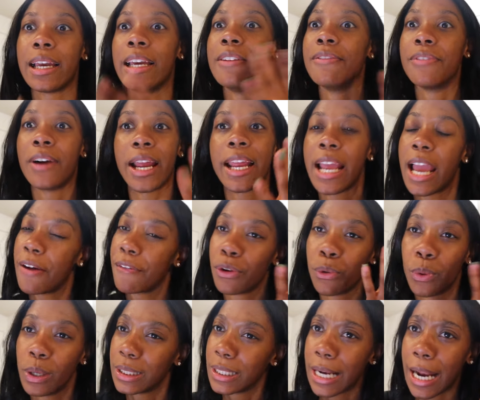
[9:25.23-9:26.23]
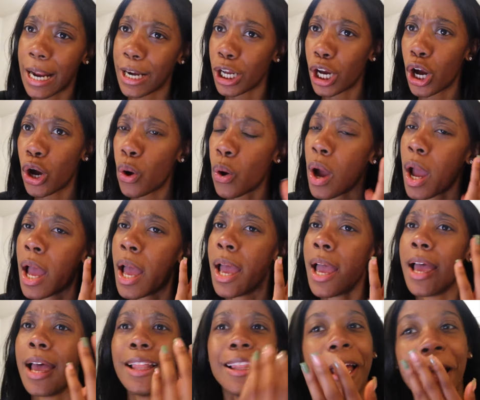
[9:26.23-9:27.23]
invite everyone that I know.
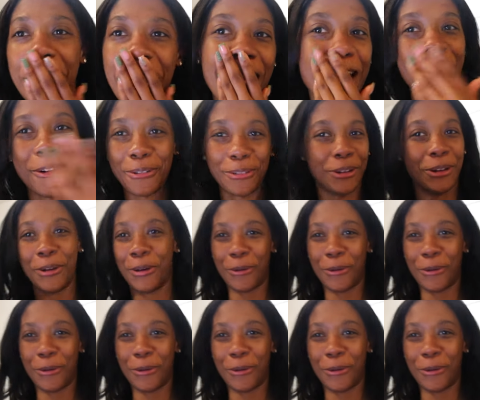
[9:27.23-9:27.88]
I